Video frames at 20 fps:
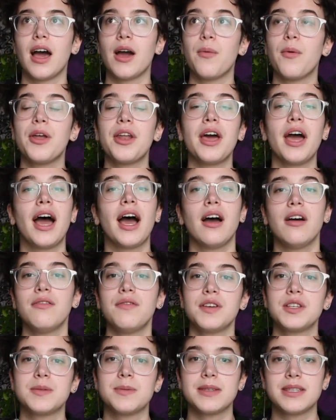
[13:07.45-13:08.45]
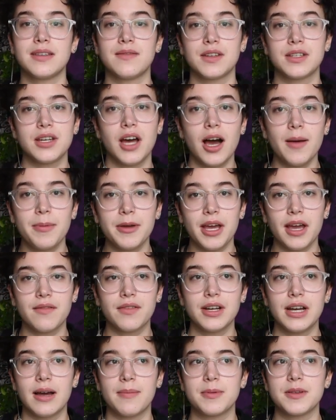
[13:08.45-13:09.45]
want to have a specific topic
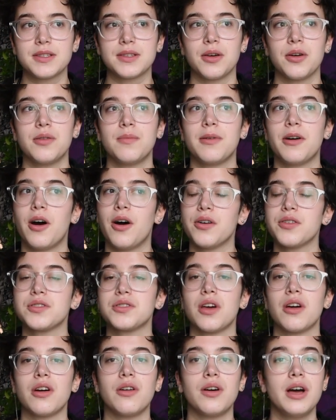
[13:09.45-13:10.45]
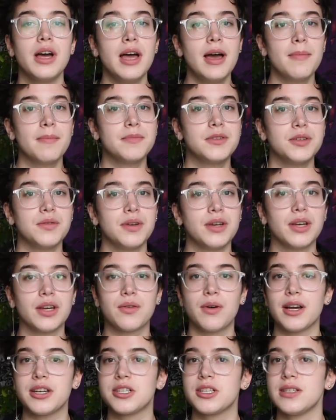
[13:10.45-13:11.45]
every episode, but also doing
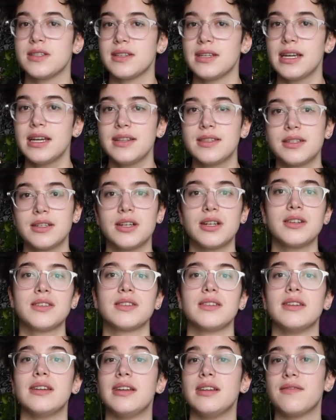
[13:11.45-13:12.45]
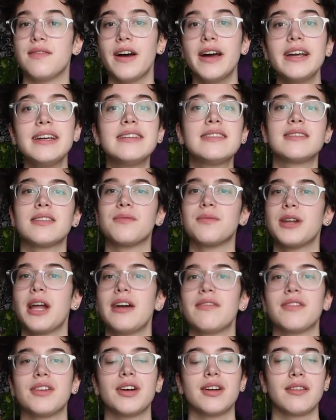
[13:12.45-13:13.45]
questions and answers and advice and
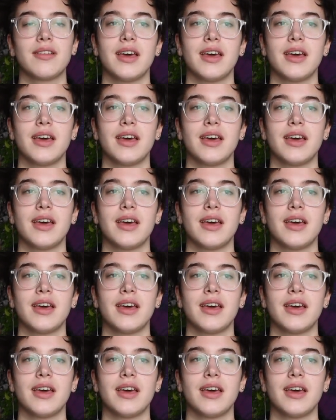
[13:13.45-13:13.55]
whatever.